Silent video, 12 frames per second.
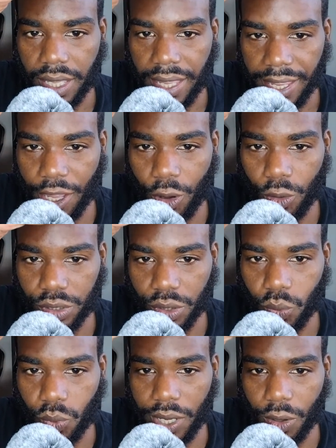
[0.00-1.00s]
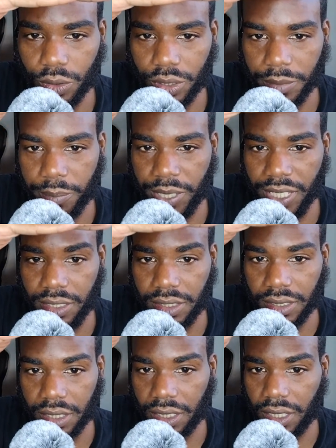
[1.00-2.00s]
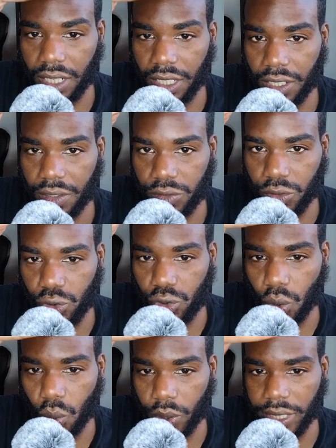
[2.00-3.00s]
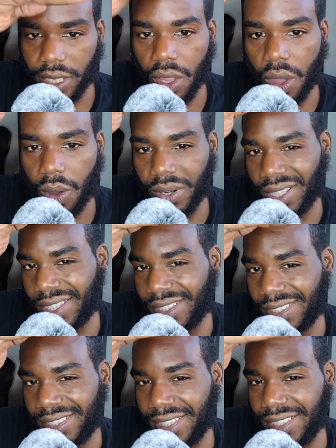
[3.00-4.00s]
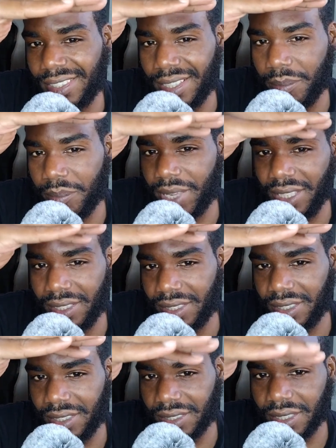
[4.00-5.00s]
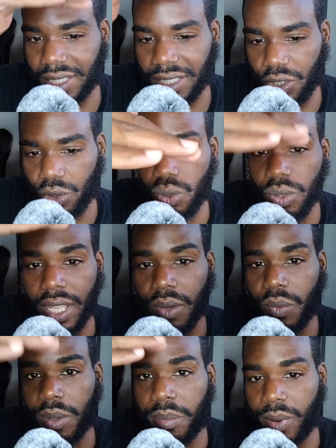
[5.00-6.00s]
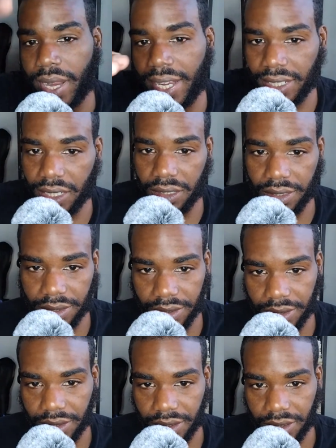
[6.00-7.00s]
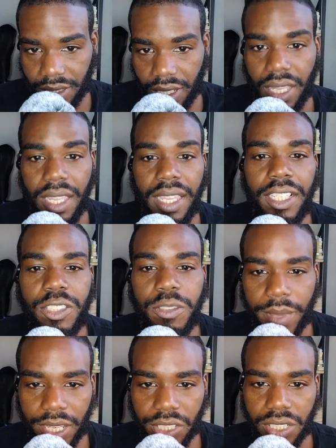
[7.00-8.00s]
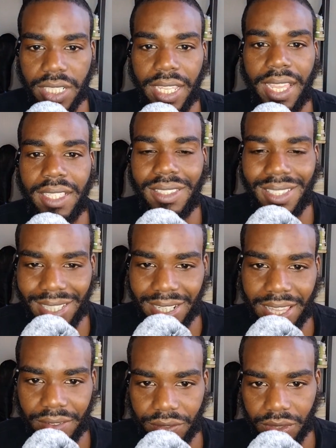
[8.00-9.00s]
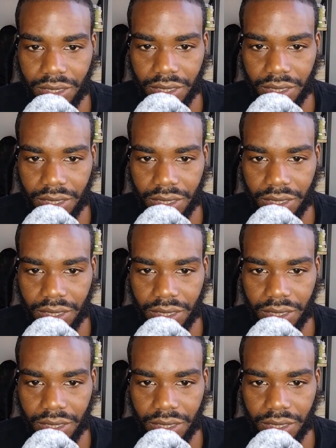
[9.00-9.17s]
health, wealth, peace, love, joy on a consistent basis. You do that with practice, especially as an 11,